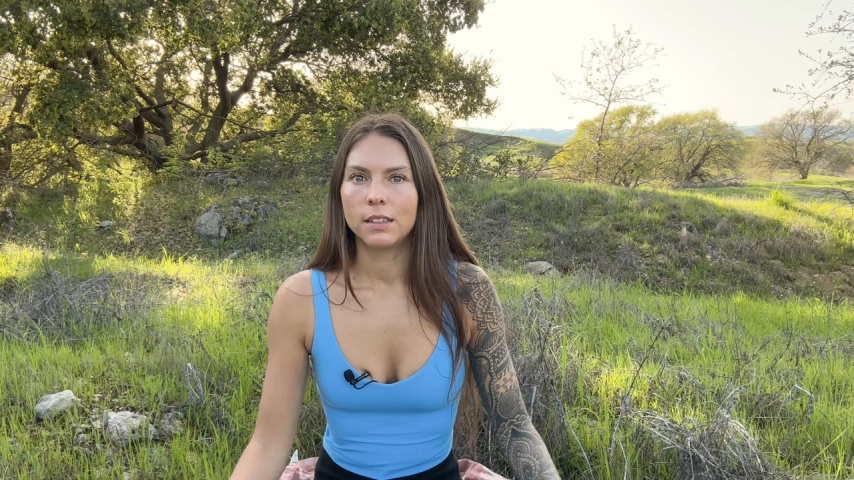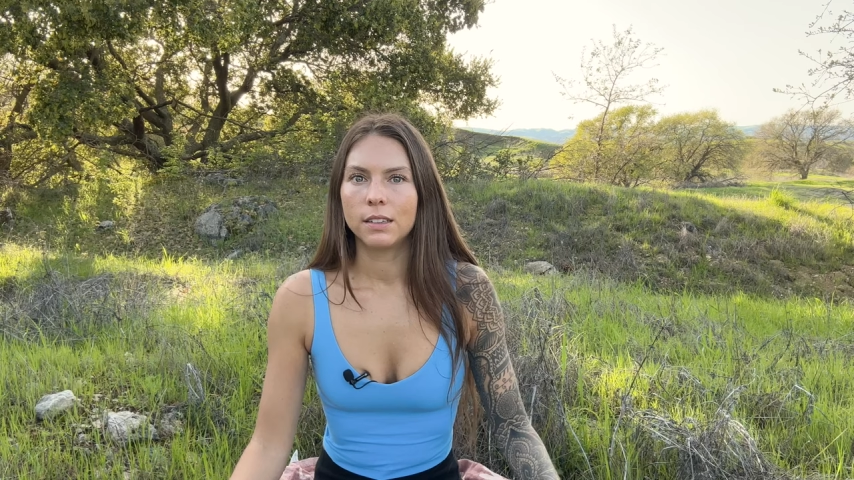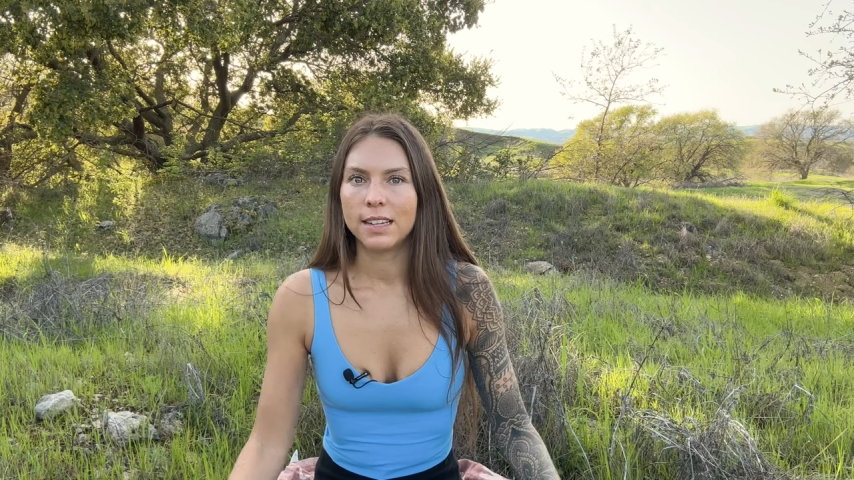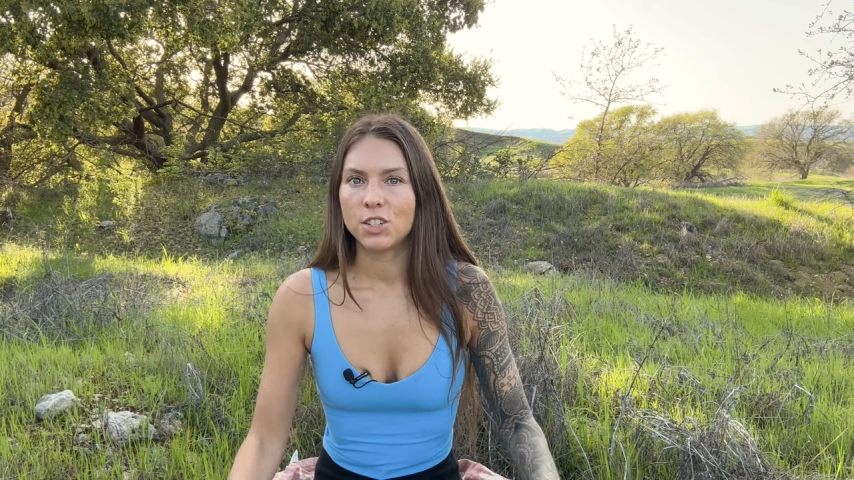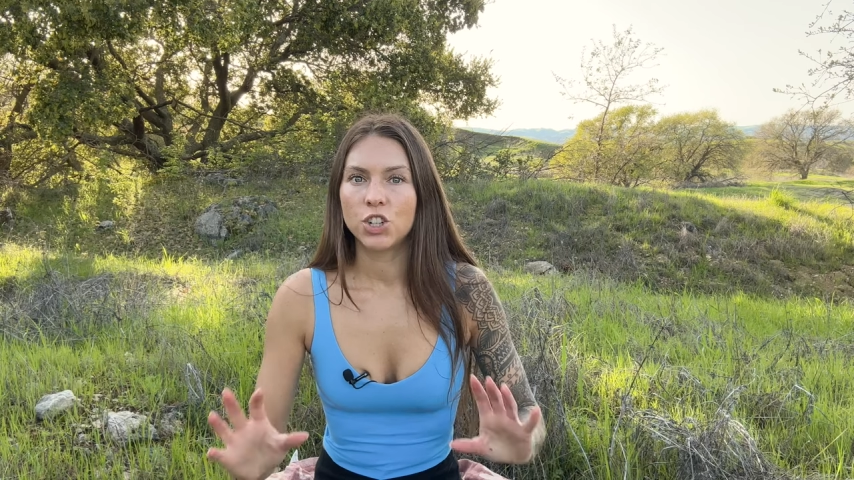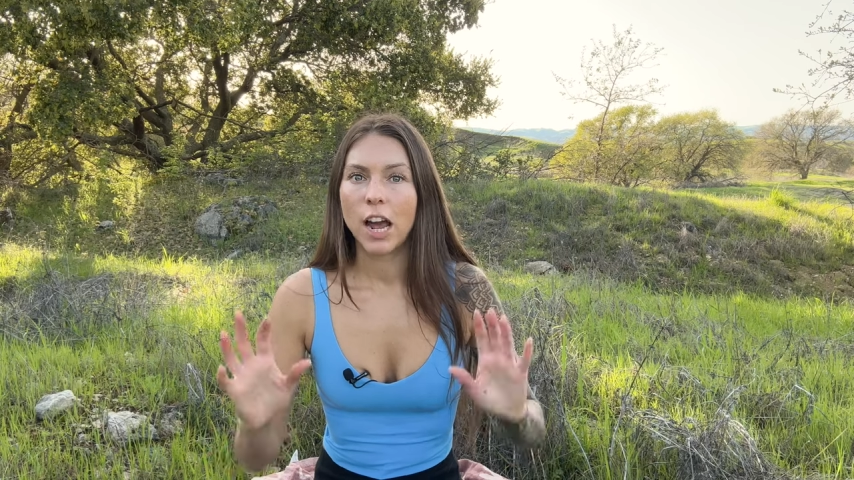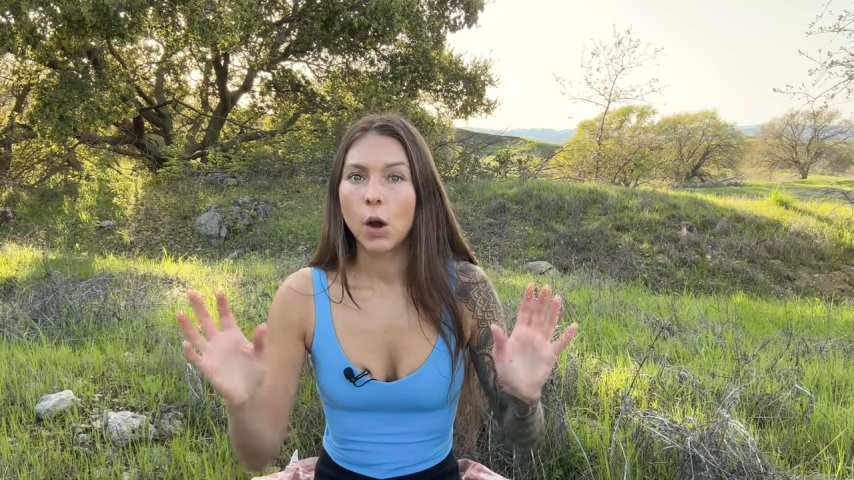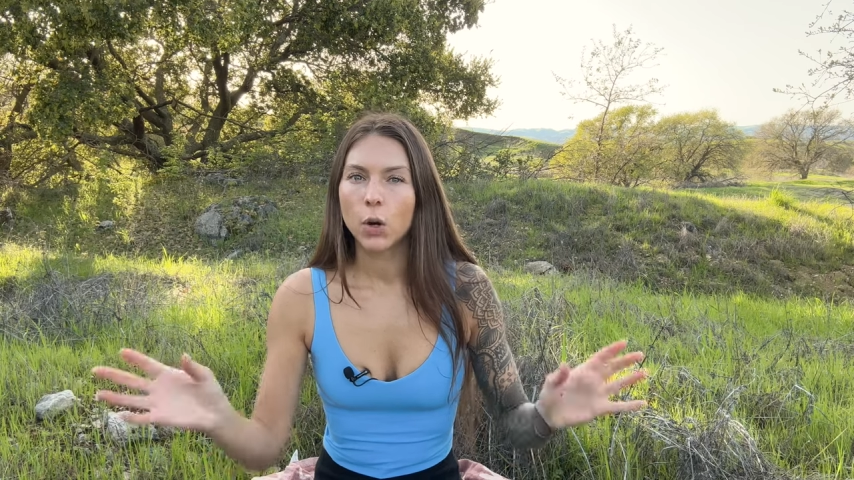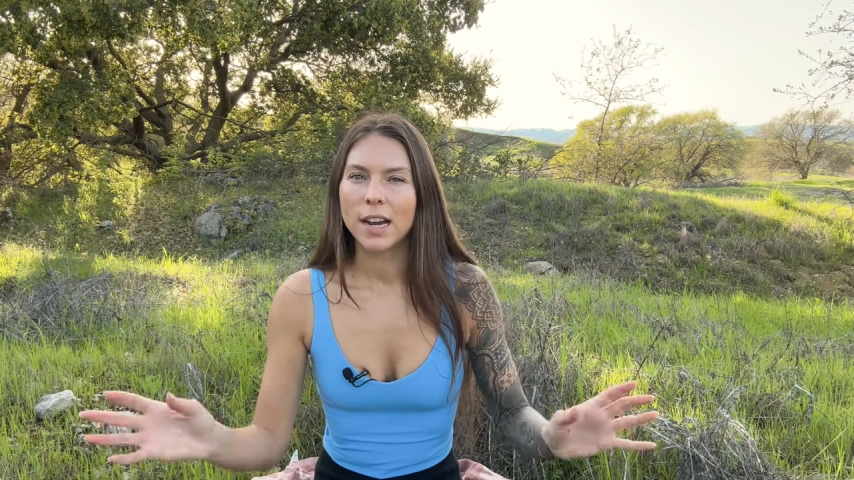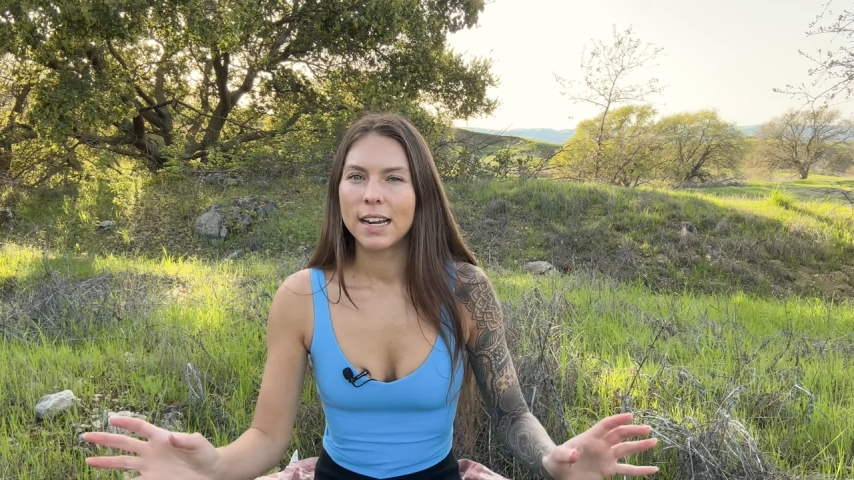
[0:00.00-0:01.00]
like
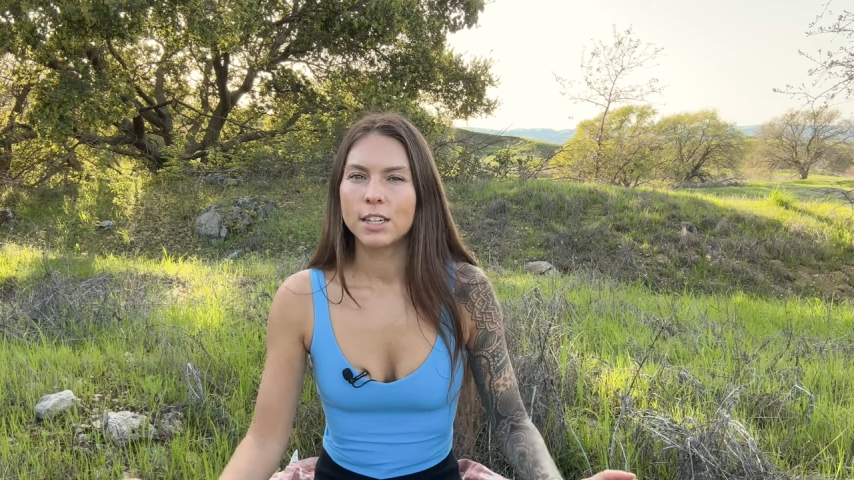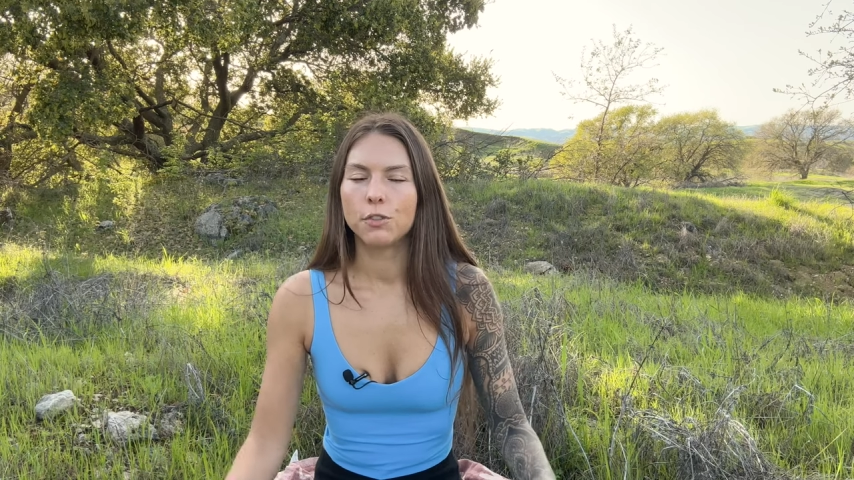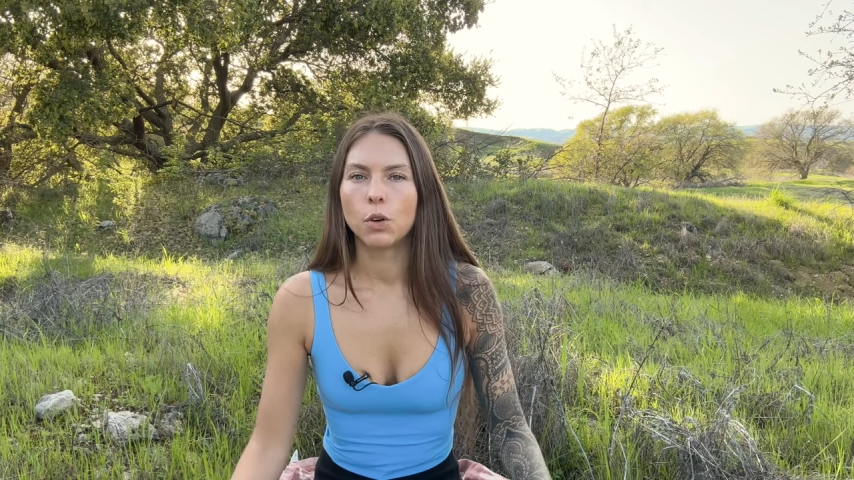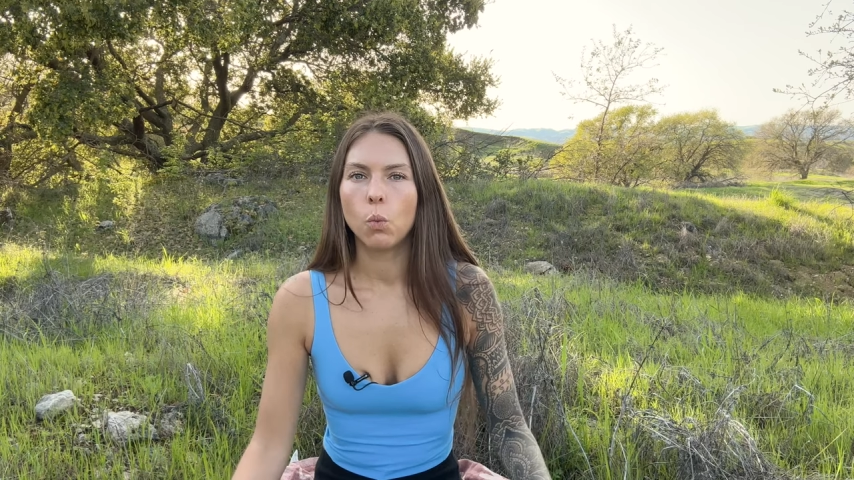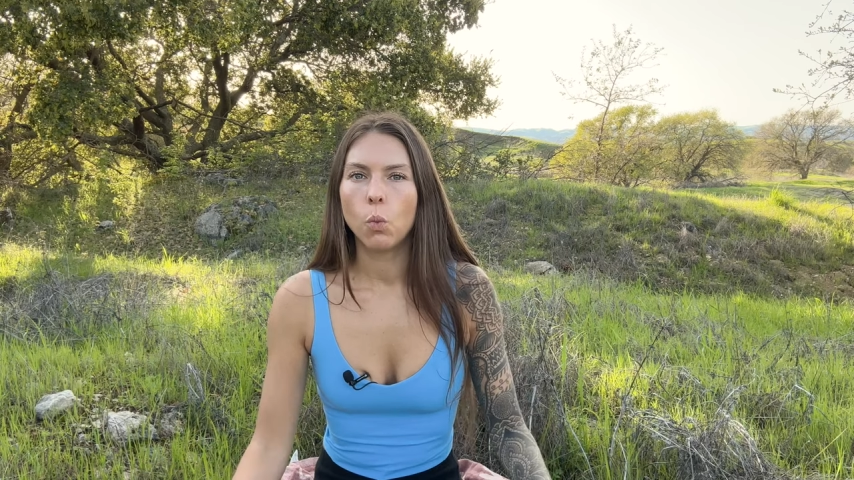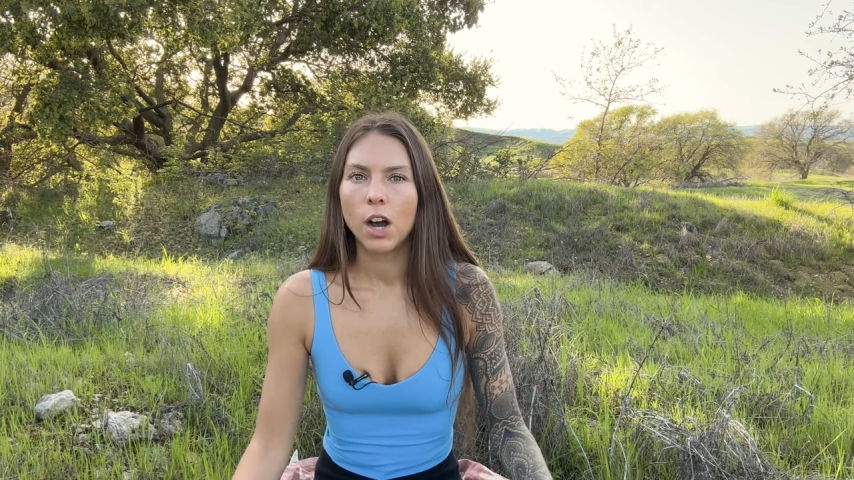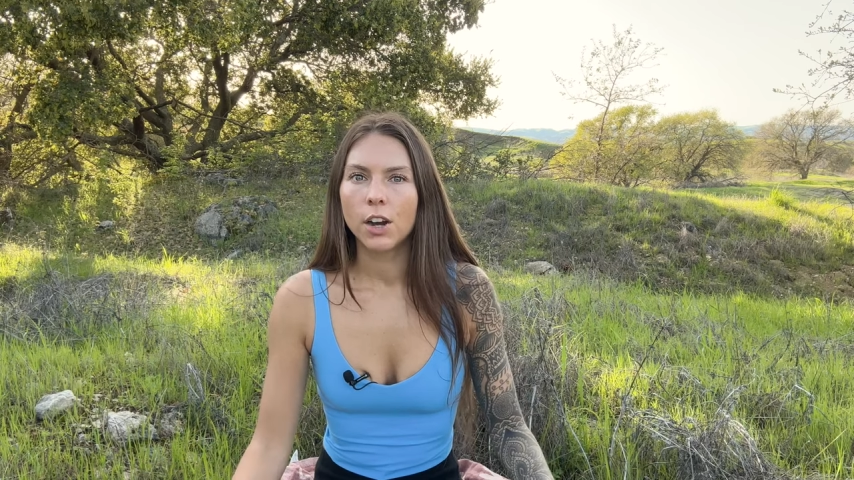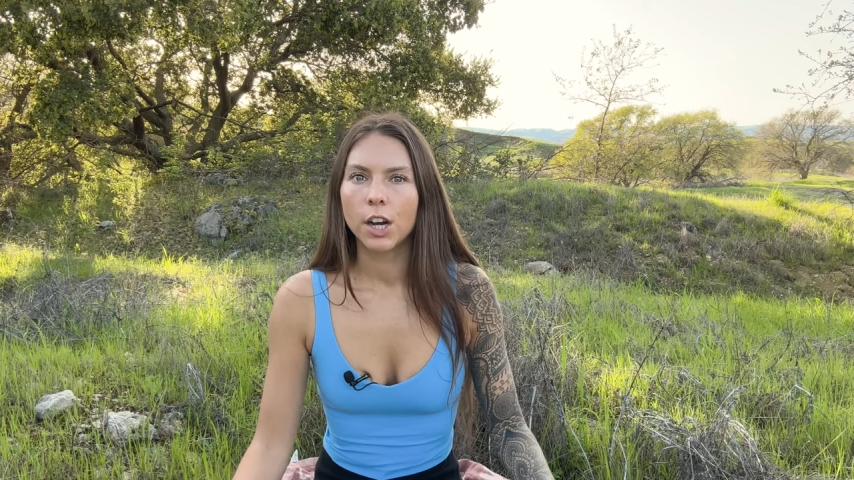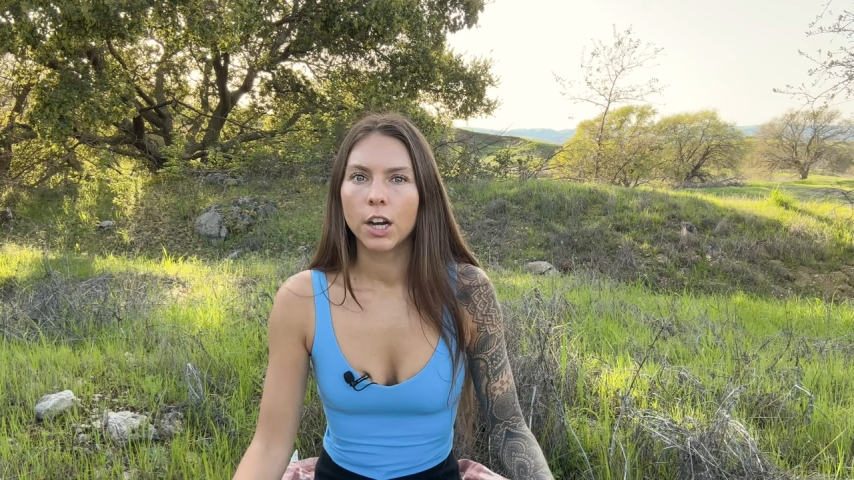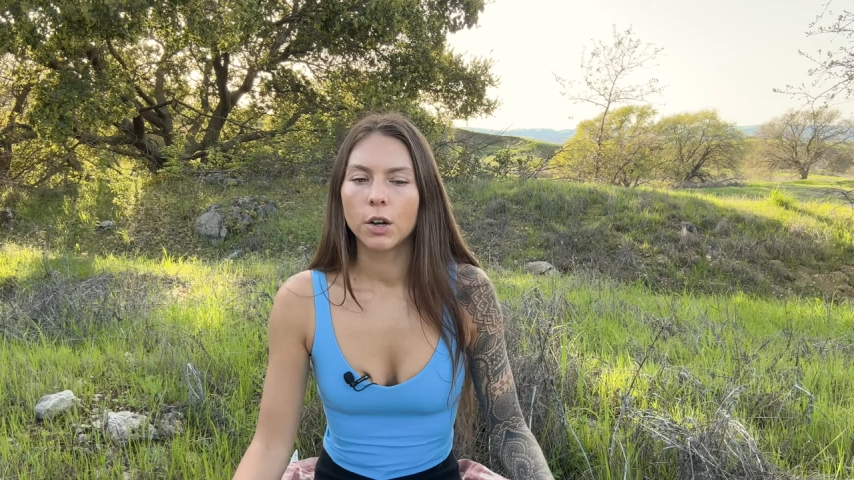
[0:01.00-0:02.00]
showering in different
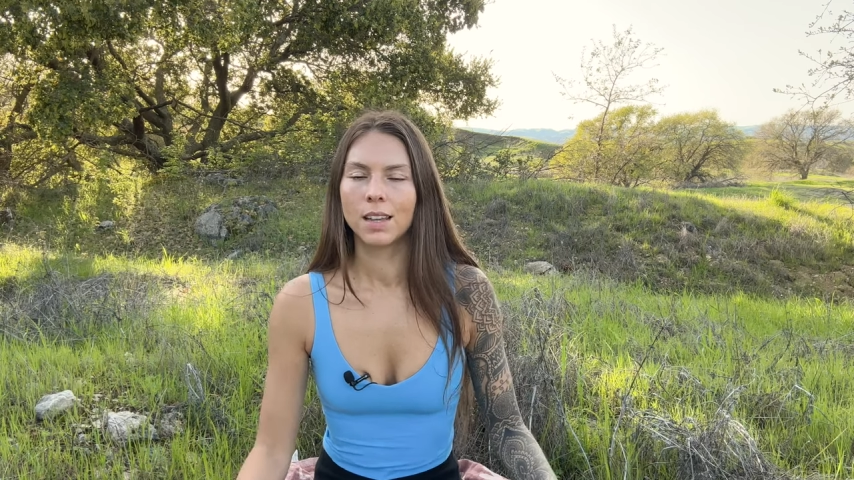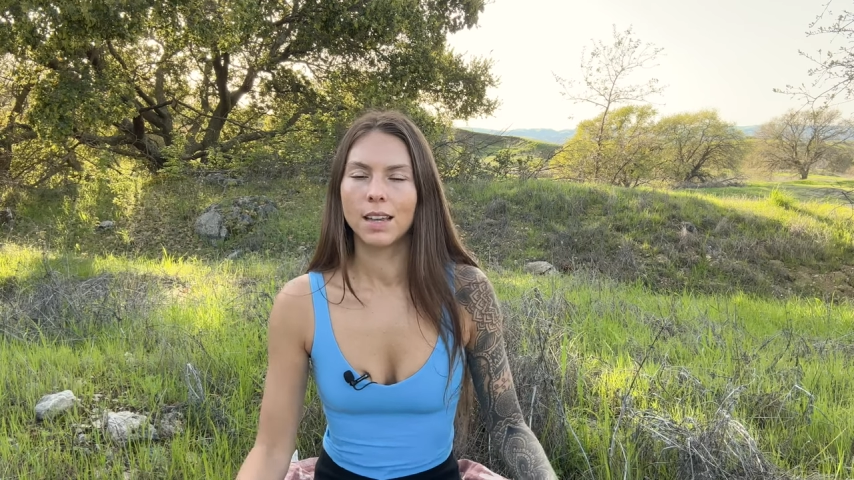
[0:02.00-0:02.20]
water?